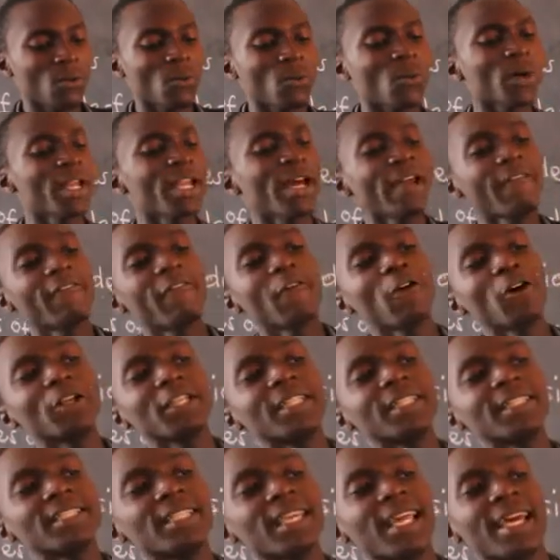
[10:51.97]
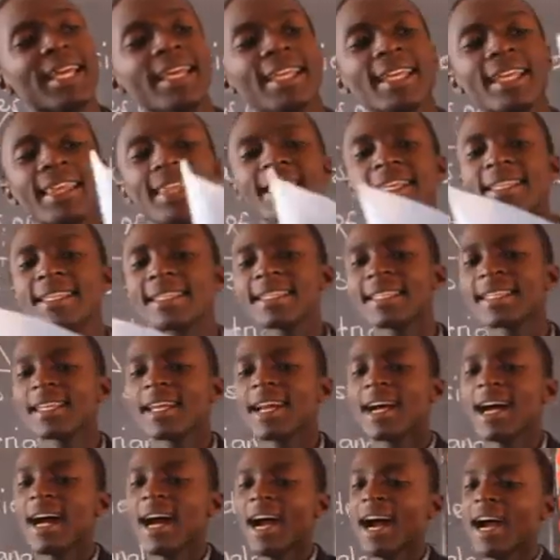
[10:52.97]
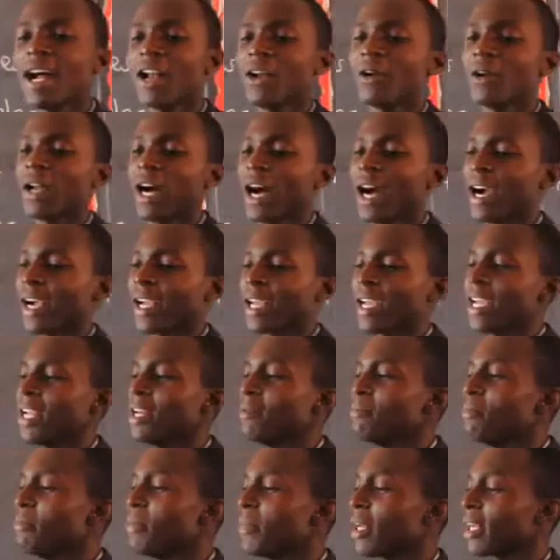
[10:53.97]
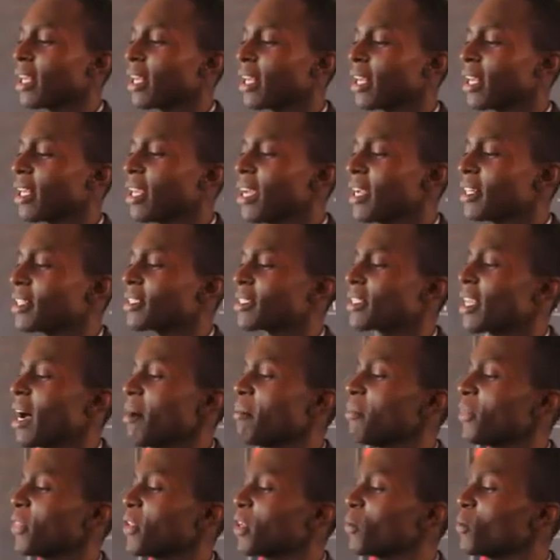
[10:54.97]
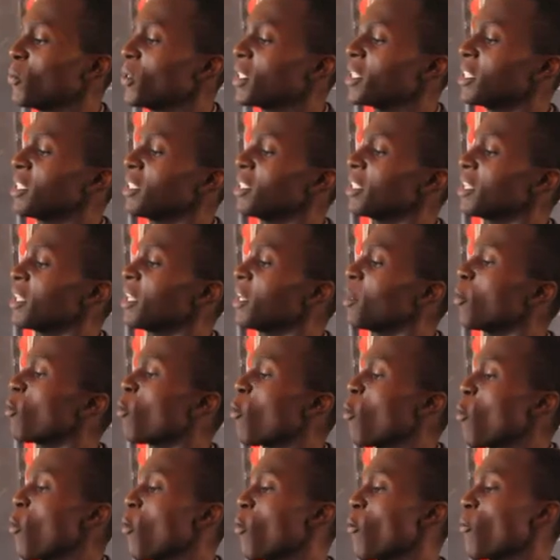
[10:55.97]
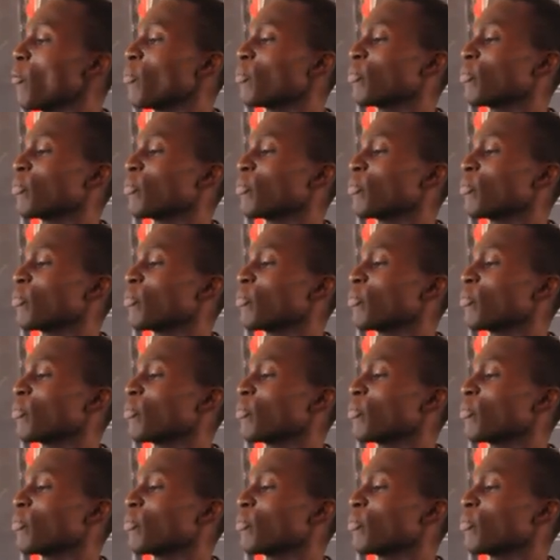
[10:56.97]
When I fold it like this, I'll again get something which is equal.